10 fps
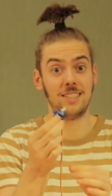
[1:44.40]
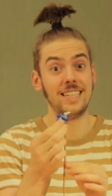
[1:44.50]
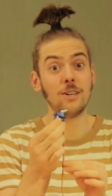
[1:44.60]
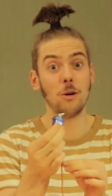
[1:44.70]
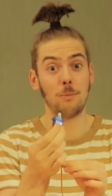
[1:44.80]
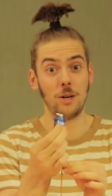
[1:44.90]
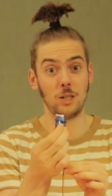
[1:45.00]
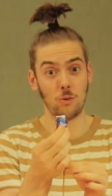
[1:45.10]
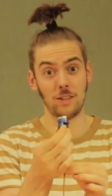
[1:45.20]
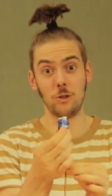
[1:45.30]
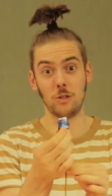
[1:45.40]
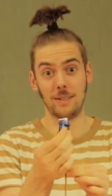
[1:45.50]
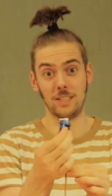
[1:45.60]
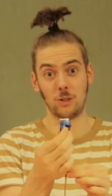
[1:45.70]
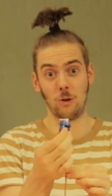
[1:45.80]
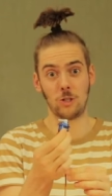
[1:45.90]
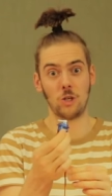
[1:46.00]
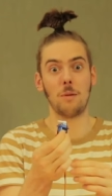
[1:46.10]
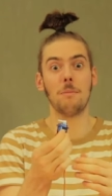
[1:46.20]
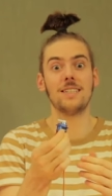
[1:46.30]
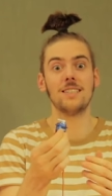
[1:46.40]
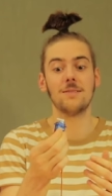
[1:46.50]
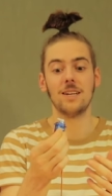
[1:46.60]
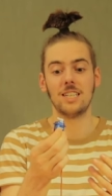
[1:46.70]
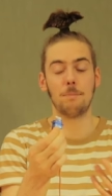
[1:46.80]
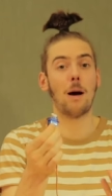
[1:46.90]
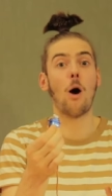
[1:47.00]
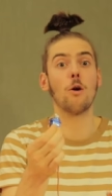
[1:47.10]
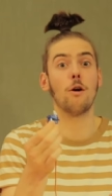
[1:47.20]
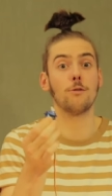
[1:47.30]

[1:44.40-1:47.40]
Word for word: 0.1 newton-meters torque. So imagine the power